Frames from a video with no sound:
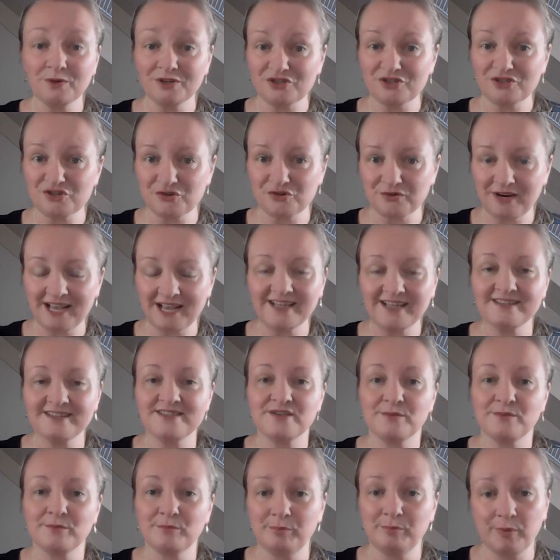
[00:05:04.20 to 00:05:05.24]

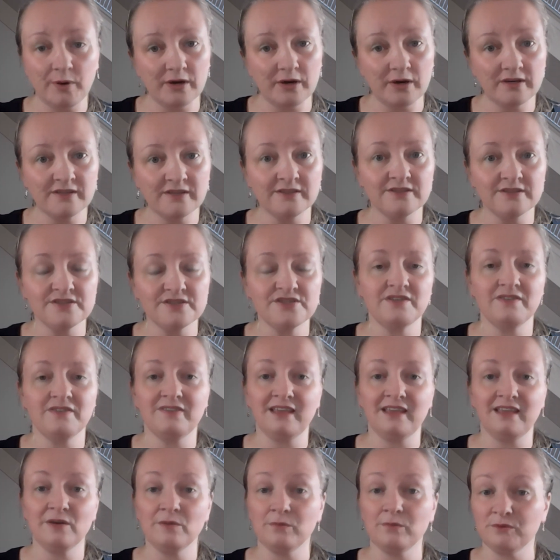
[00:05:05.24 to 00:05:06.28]
attract partners
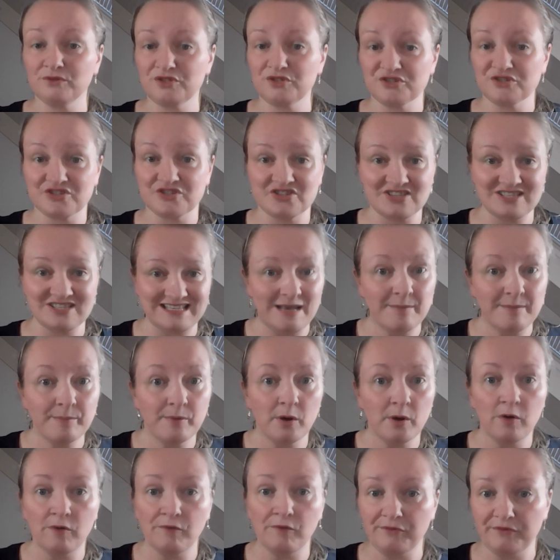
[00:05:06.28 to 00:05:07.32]
that will just step
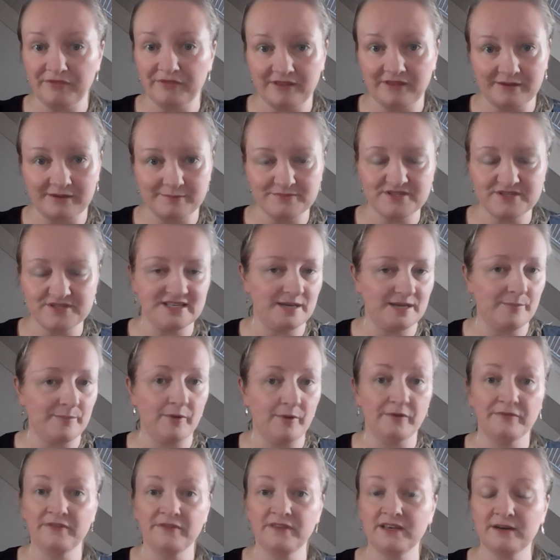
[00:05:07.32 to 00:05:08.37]
over them, step
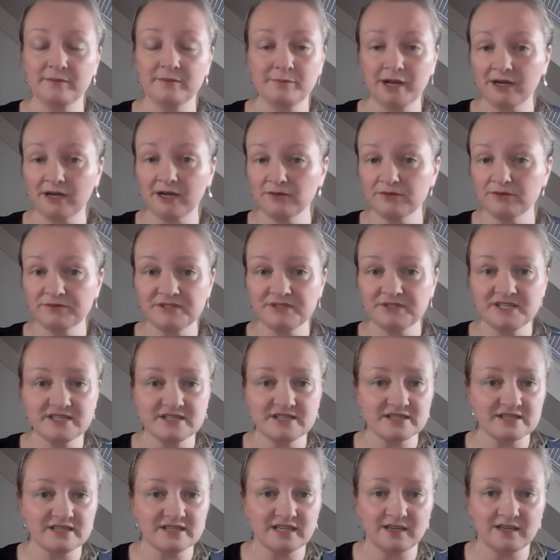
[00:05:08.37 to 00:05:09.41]
over their
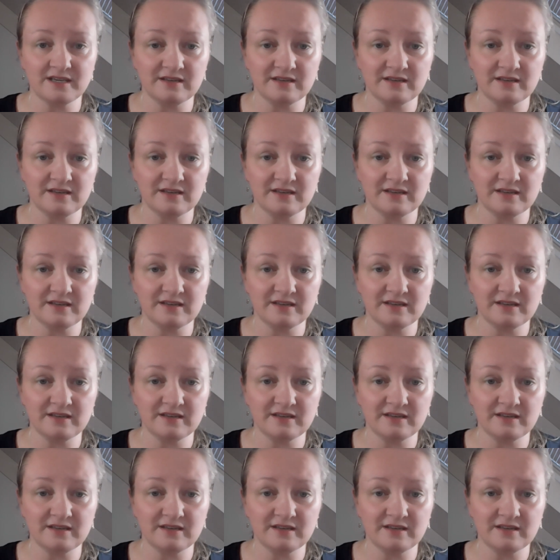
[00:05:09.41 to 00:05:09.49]
boundaries,